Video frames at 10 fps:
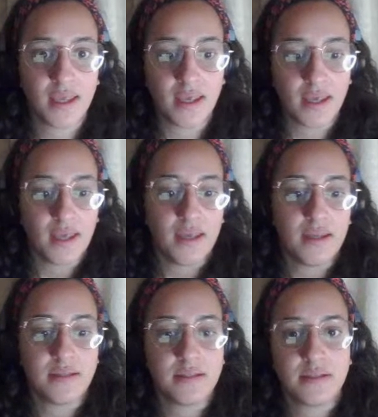
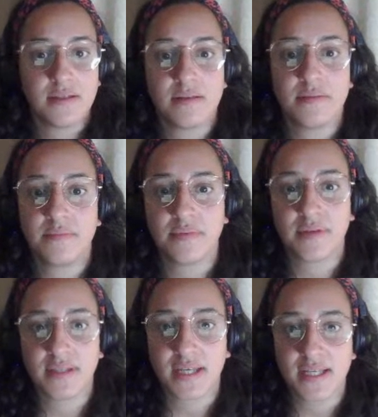and
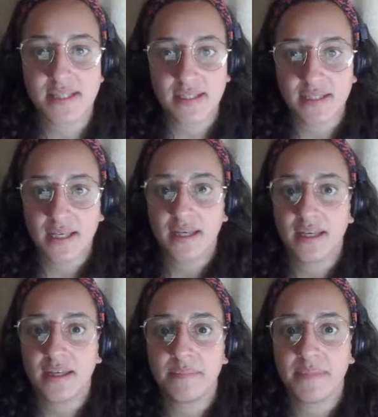bring that in
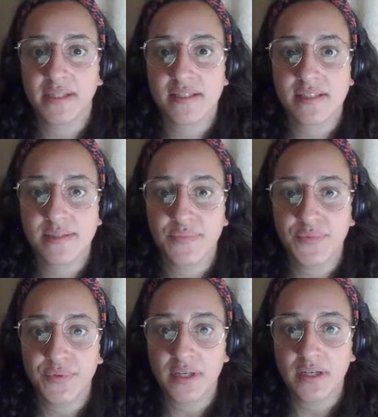there, make this
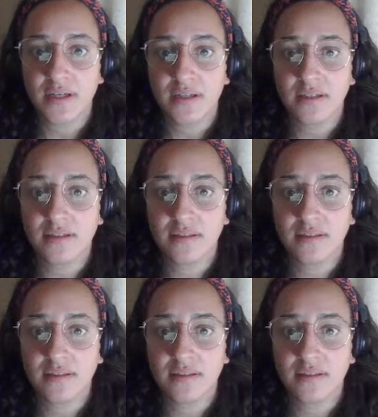smaller,